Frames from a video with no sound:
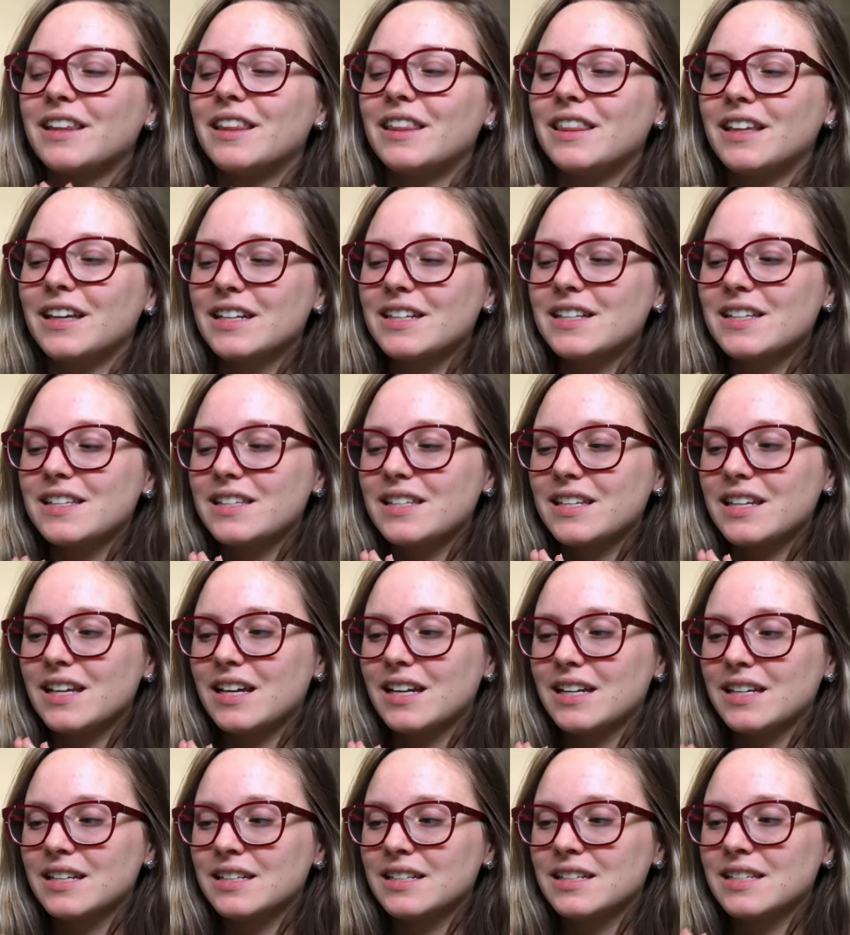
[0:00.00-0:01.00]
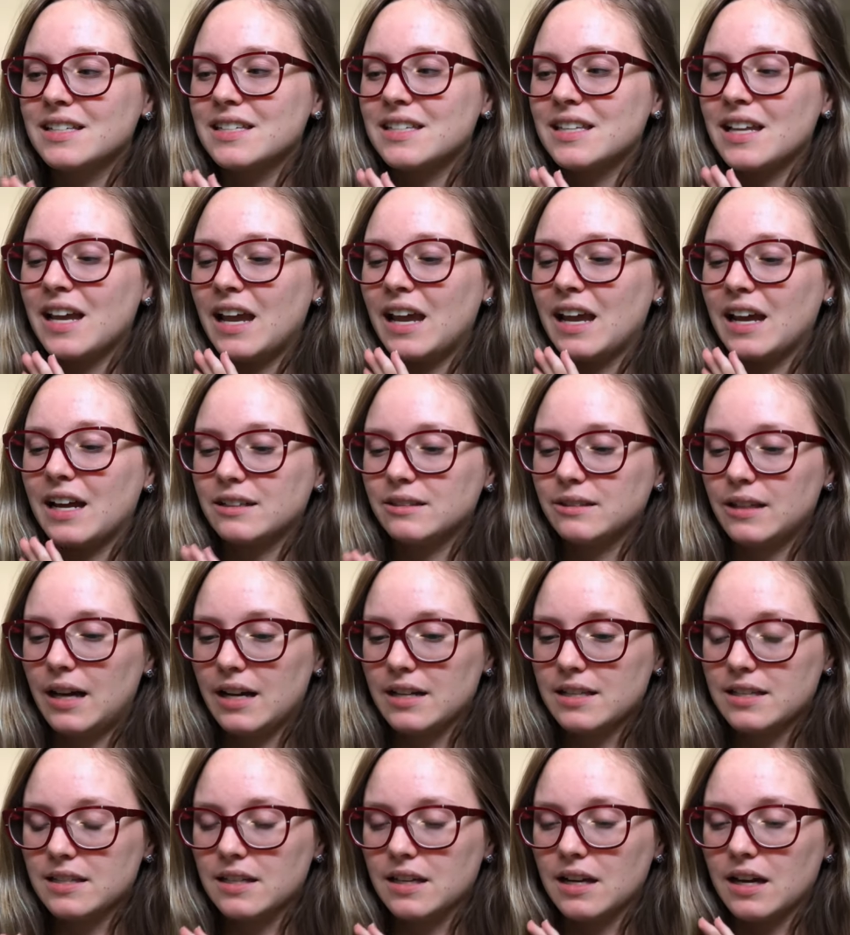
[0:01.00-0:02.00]
This is a
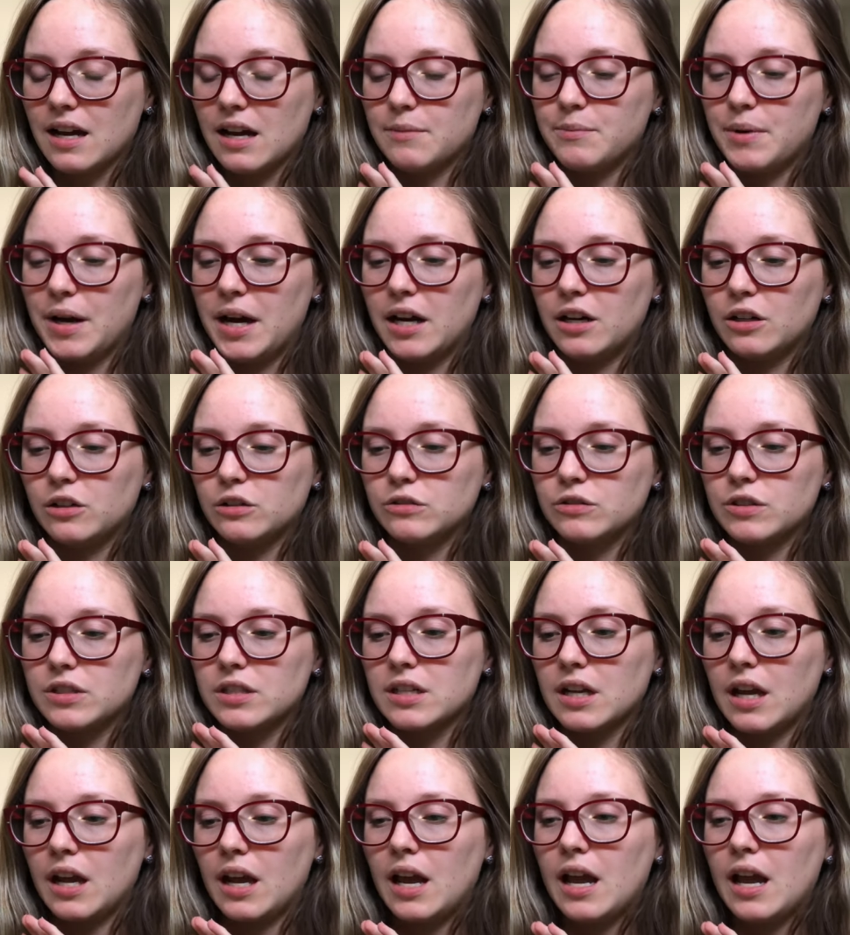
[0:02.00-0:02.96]
classic about